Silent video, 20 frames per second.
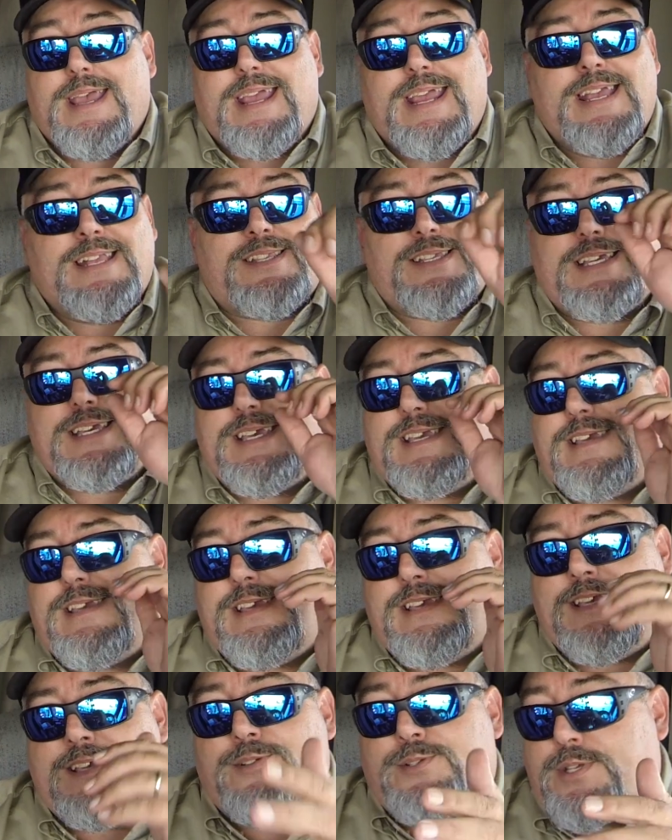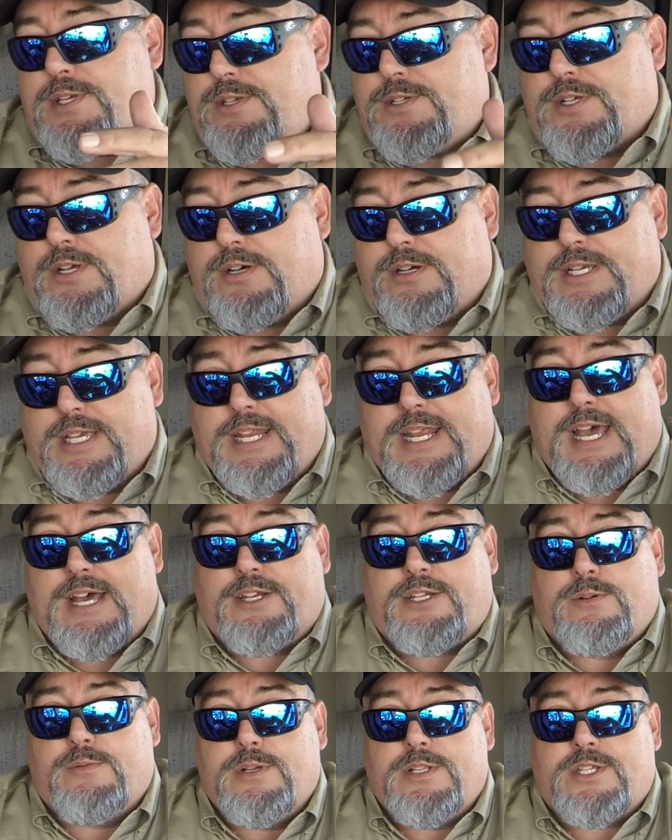It's easy as all get
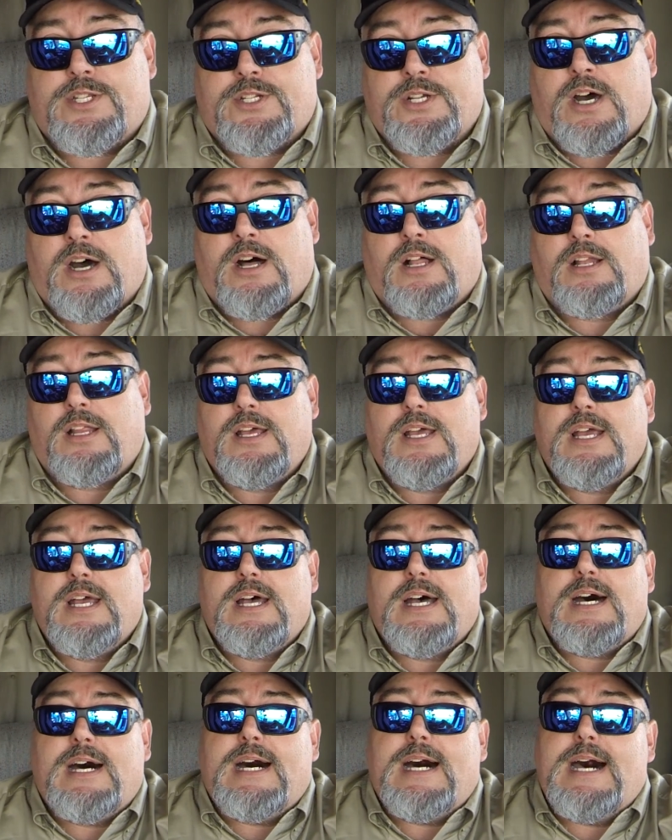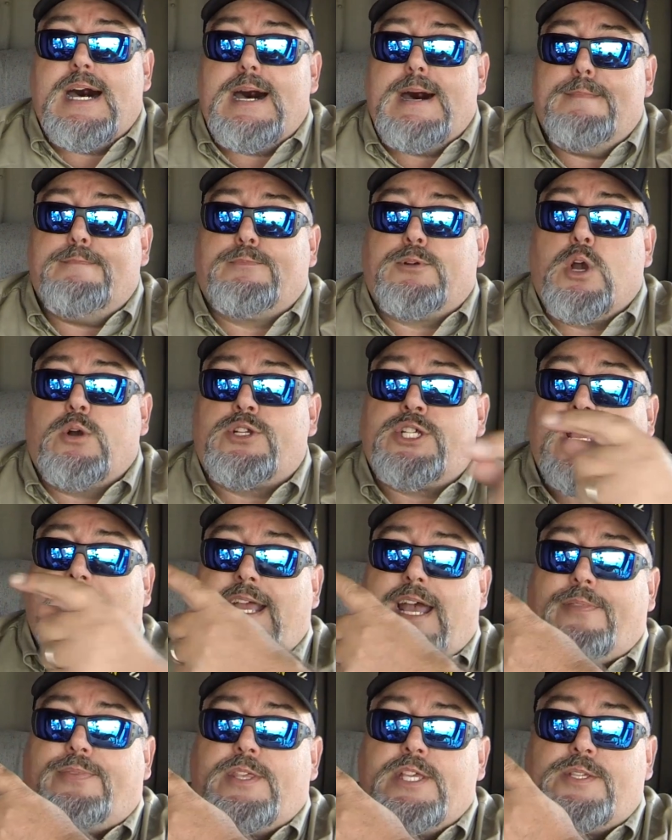out to install. Go check
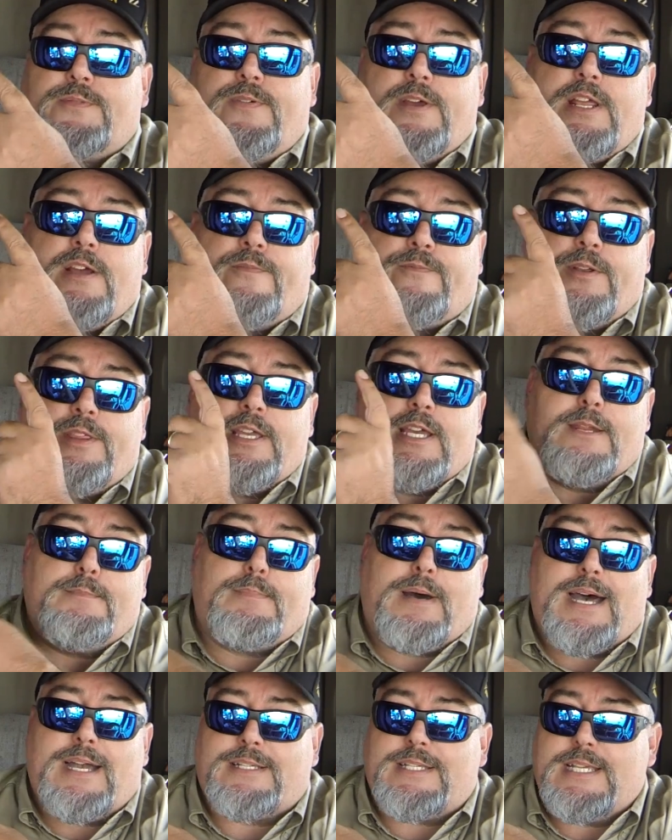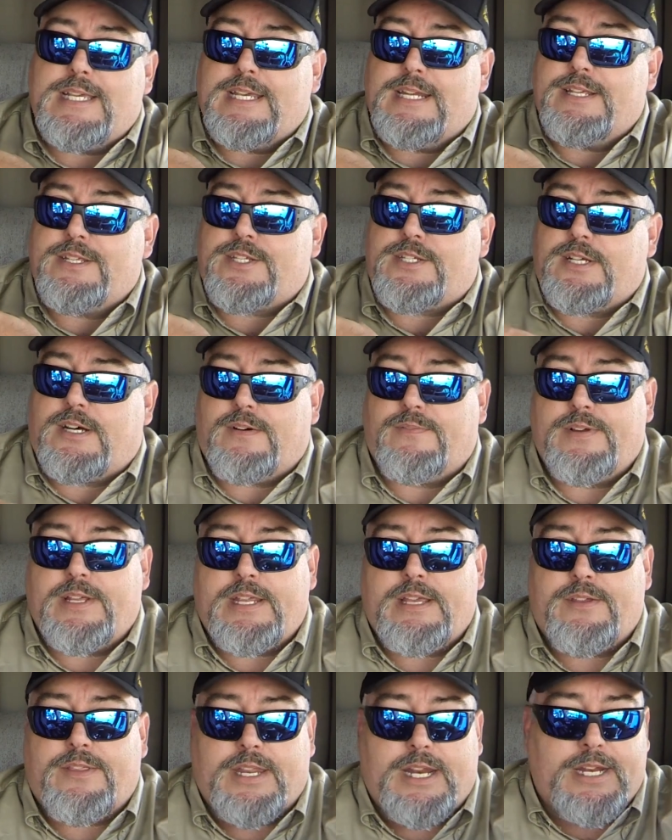out this video for the unboxing and install
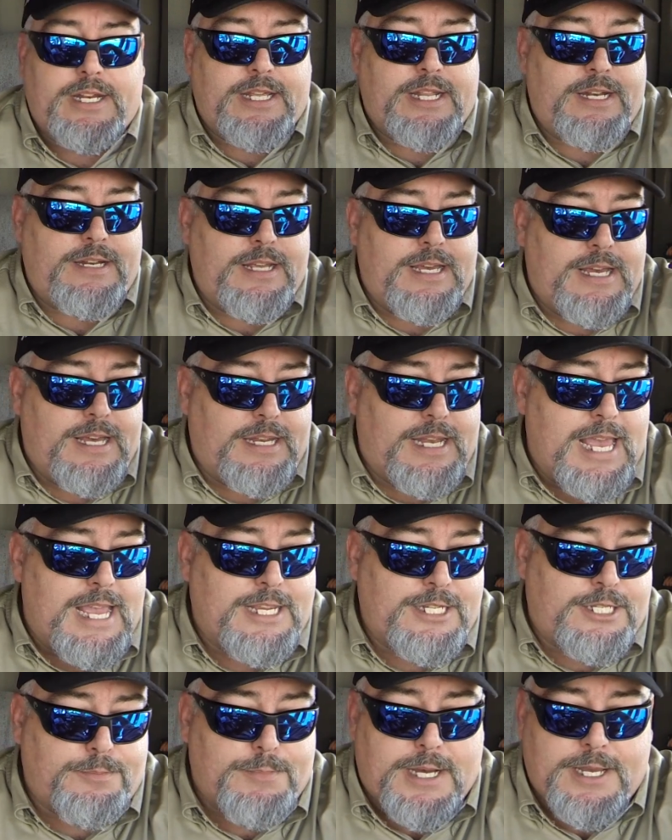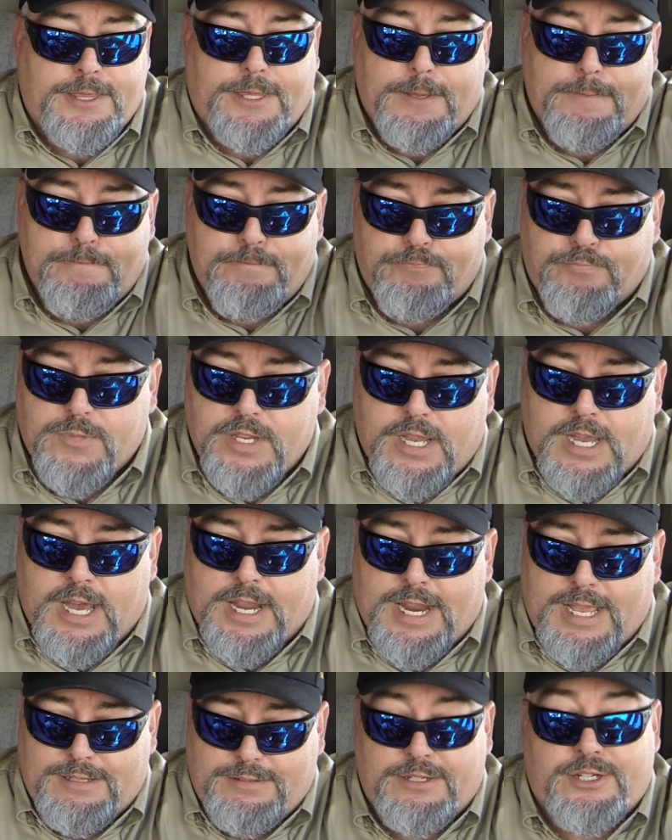video that I did last month.
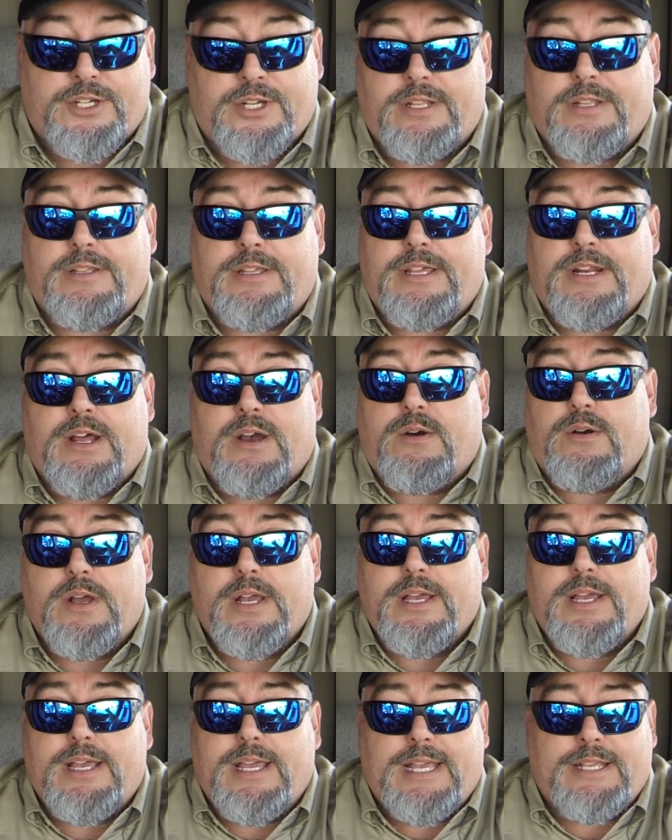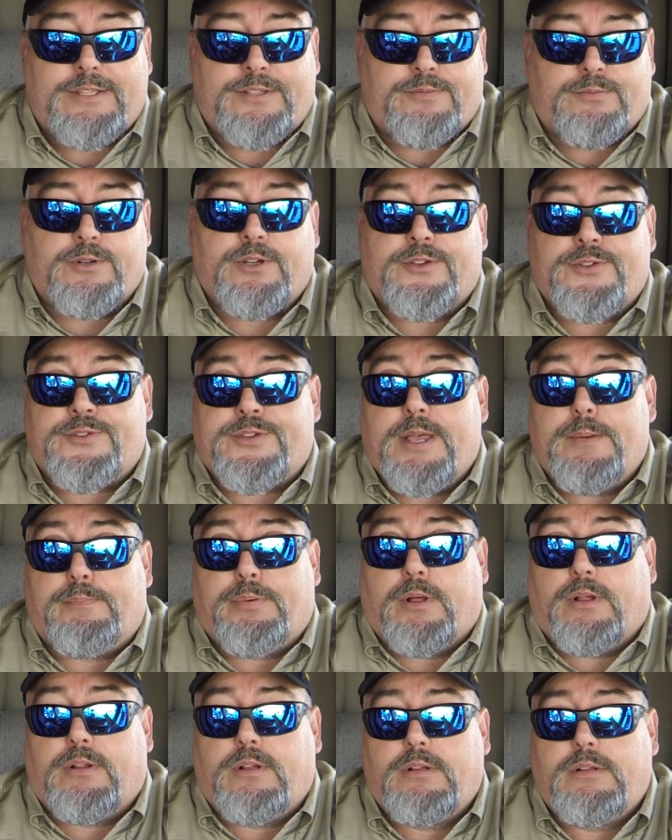It's real
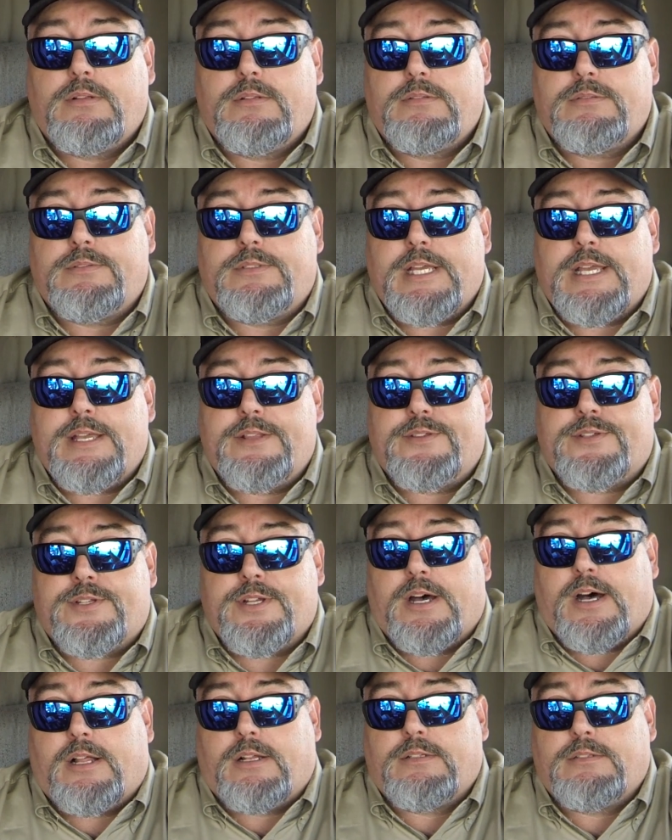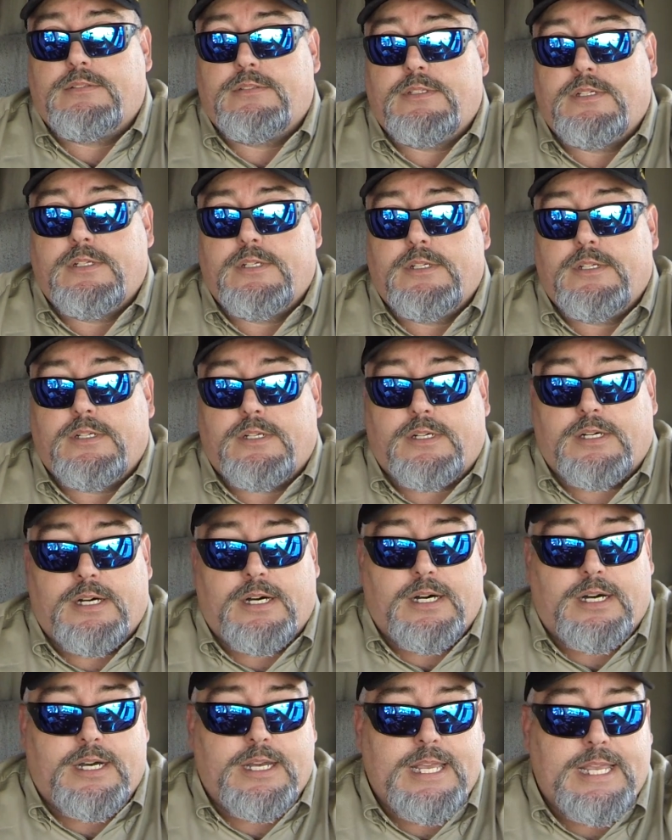simple to install
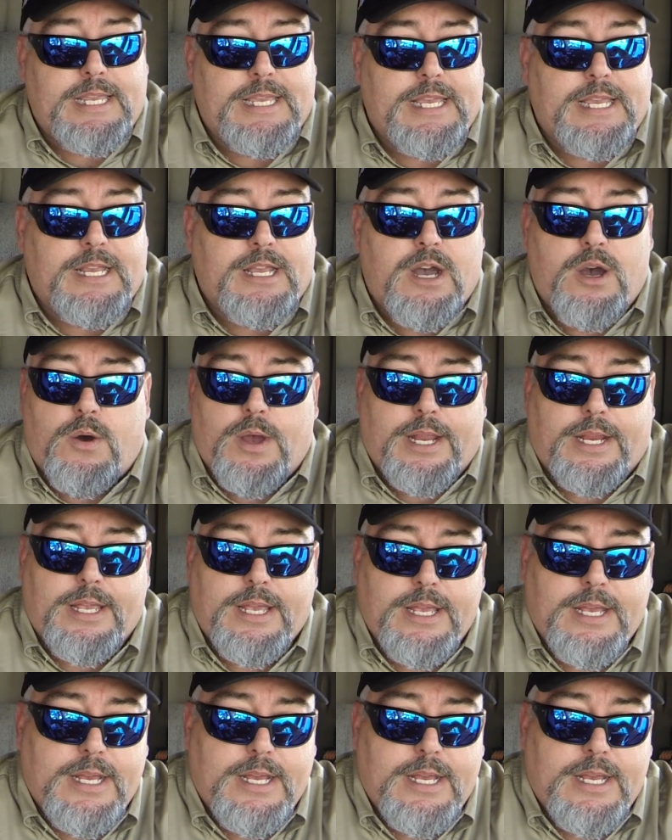and get going.